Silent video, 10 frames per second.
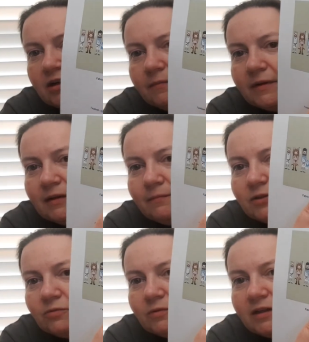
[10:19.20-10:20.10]
um, in
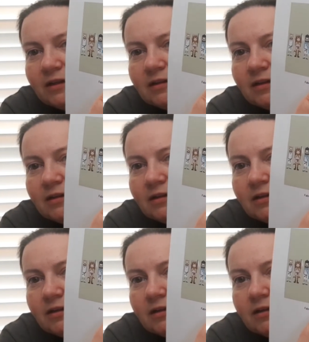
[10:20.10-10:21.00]
between
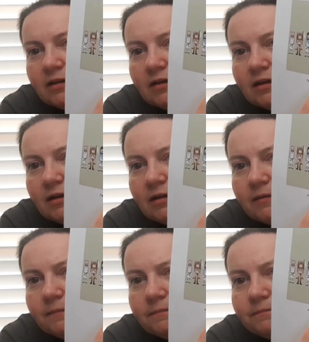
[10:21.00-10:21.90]

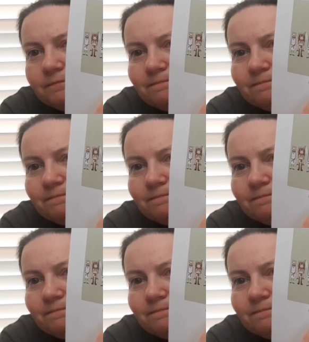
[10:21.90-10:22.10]
um,